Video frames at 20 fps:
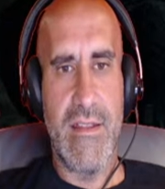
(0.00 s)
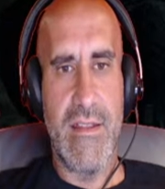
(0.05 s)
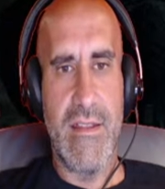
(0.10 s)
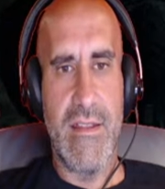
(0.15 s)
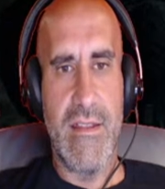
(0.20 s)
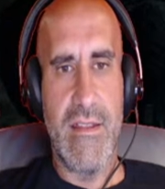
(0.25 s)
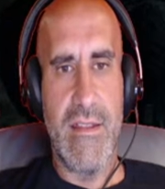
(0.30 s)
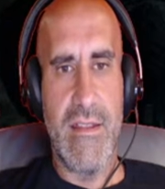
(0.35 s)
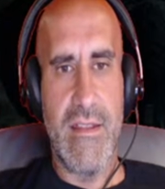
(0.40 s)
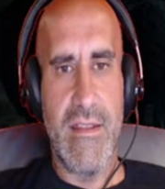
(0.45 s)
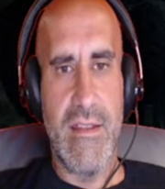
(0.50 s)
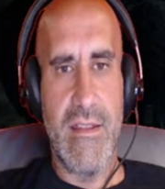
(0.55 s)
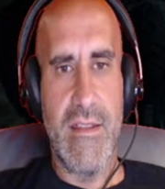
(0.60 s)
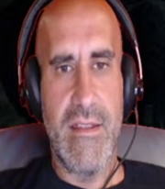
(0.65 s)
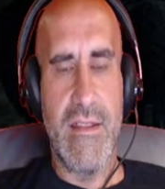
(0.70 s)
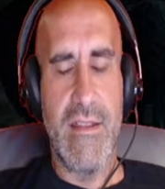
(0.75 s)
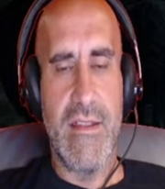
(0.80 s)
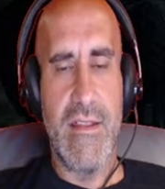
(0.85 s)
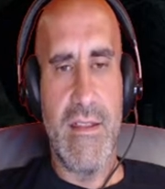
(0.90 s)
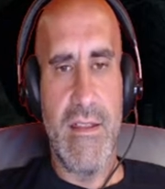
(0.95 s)

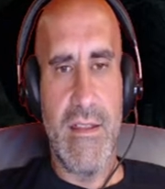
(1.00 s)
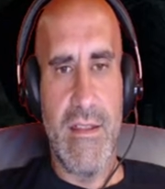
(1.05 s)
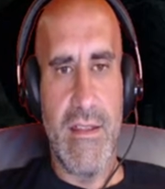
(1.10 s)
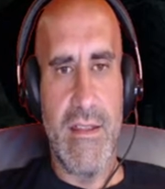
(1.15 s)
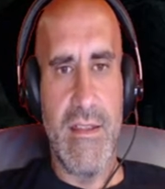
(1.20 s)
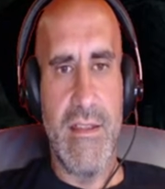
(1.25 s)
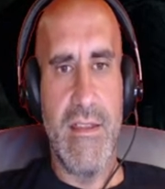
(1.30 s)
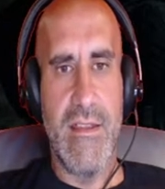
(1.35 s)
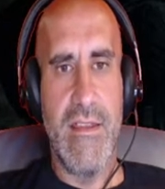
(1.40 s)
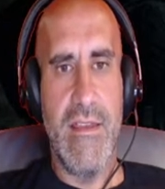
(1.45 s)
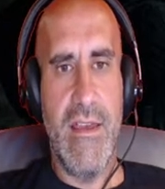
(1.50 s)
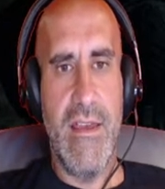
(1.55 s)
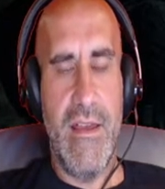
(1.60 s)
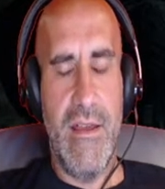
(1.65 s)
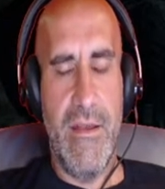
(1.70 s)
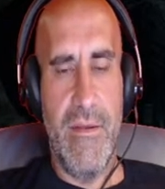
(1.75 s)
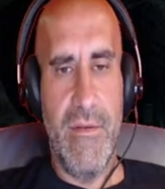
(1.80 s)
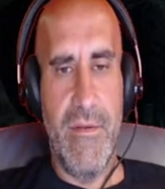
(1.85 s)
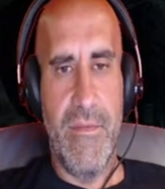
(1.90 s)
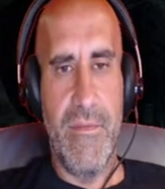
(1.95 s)

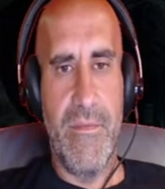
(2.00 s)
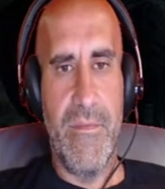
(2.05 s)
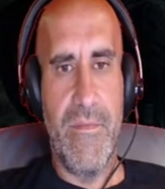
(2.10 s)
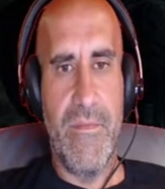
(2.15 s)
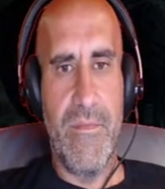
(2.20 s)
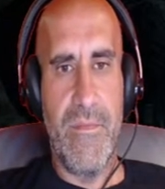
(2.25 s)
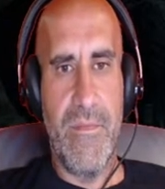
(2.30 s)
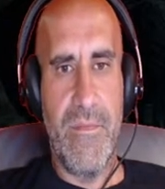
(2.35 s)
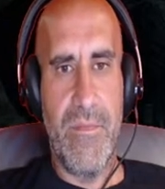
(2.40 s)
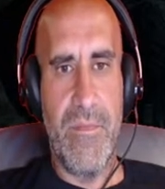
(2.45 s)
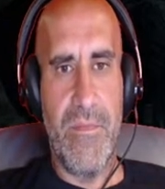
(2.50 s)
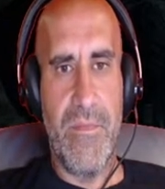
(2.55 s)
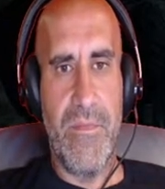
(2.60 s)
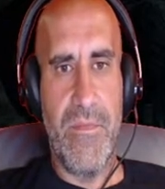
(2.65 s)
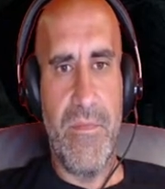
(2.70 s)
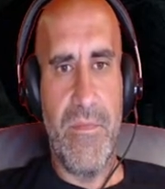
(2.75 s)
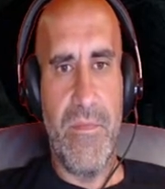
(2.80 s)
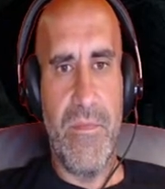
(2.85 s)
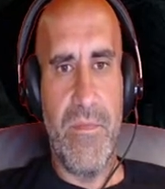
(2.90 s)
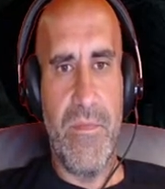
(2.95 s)

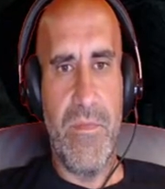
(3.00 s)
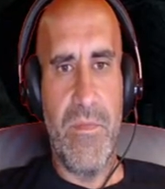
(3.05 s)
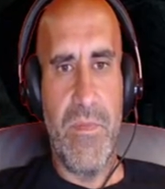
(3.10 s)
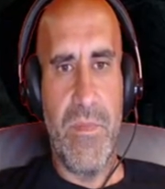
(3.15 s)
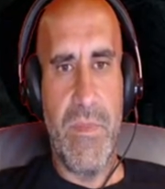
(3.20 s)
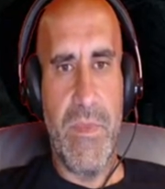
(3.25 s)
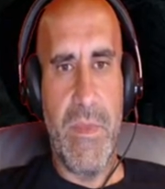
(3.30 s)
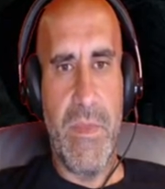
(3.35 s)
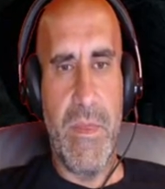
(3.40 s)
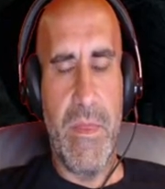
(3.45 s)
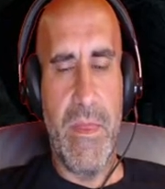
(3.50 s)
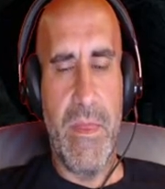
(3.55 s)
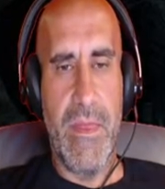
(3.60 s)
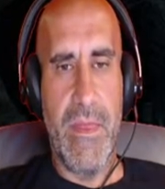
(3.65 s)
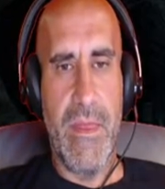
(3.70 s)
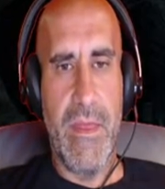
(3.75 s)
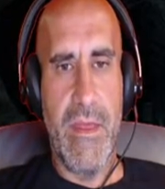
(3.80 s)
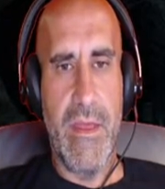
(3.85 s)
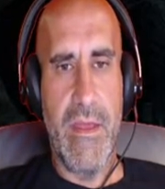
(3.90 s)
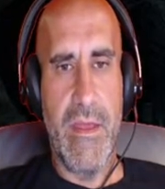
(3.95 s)

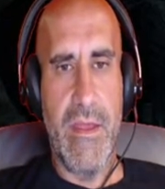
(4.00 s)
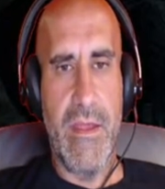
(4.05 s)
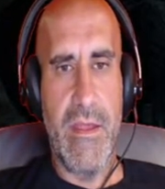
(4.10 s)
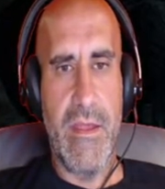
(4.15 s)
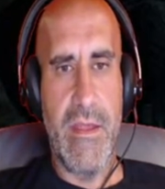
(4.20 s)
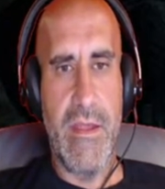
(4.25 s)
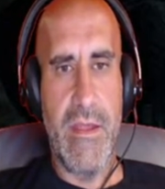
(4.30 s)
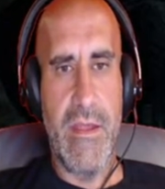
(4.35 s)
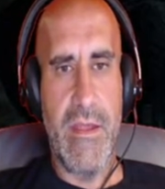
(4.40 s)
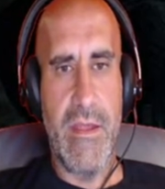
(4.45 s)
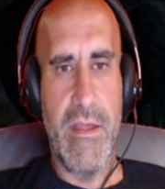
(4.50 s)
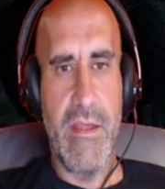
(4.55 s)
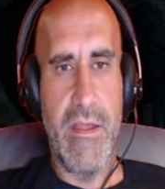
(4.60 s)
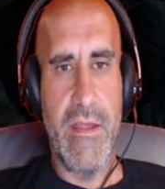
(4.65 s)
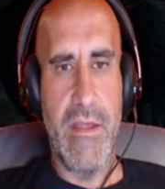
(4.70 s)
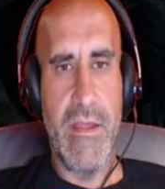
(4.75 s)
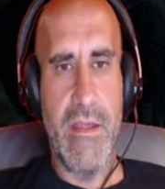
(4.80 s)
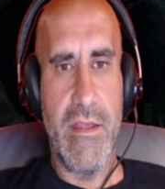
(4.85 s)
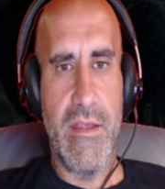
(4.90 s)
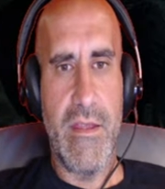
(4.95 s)

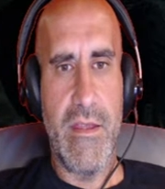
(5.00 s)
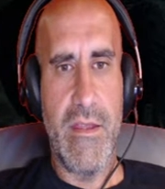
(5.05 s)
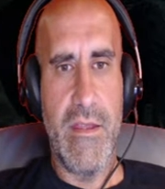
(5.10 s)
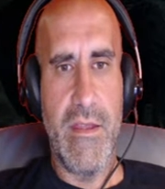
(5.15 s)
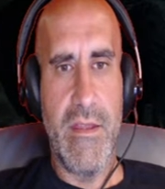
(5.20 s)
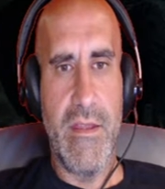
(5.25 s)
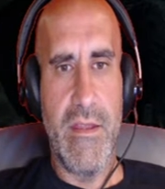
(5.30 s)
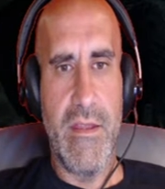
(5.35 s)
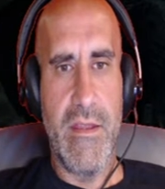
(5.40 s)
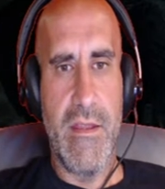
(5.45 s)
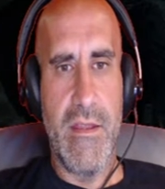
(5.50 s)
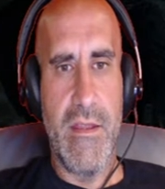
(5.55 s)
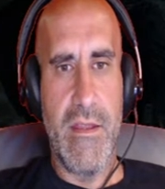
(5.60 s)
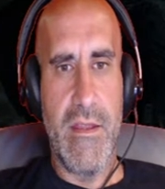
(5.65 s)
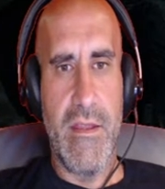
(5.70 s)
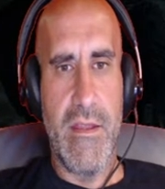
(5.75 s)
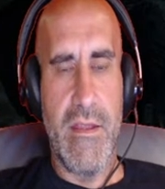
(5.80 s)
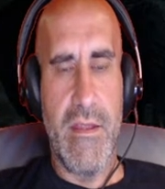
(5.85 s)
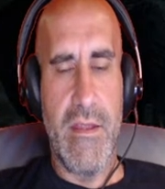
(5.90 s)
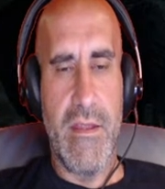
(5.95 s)

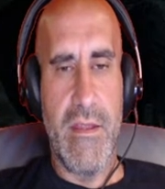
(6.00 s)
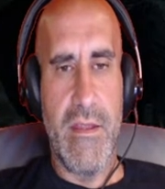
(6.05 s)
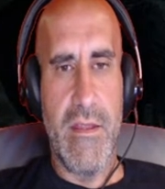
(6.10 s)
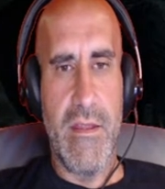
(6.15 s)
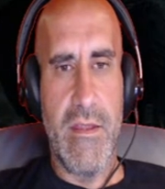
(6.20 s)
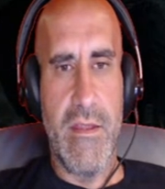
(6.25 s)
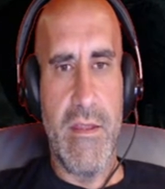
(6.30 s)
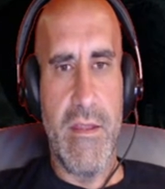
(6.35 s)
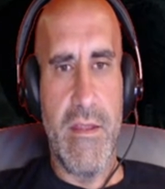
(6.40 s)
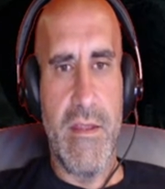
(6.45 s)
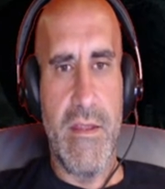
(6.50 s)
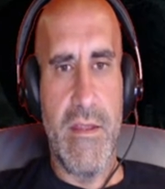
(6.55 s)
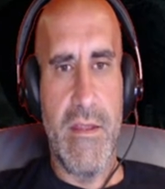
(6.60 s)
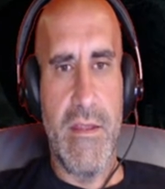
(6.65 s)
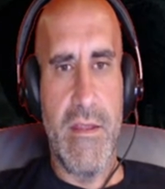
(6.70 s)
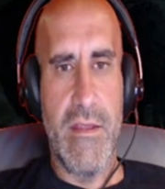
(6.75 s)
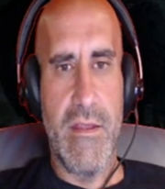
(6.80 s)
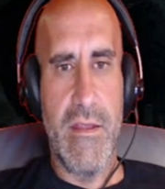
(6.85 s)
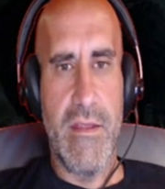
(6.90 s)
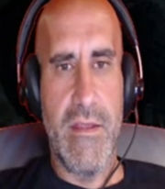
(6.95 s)

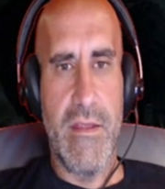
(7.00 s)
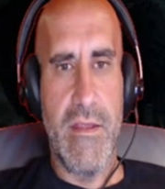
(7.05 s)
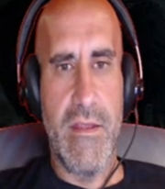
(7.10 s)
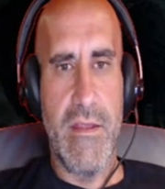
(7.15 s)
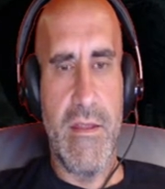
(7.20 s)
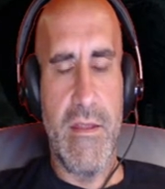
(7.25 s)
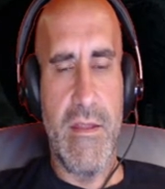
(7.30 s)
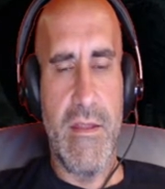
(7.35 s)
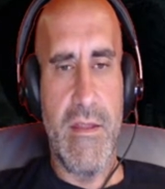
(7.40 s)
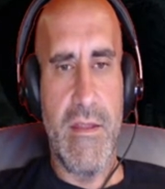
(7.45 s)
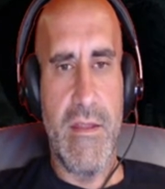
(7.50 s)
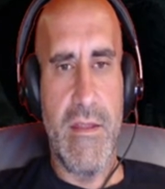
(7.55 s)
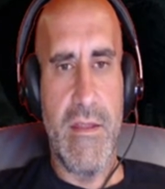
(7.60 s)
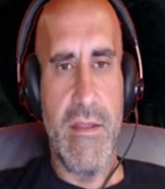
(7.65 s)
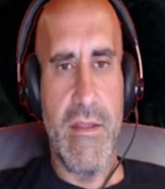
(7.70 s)
No words are spoken by the person on screen.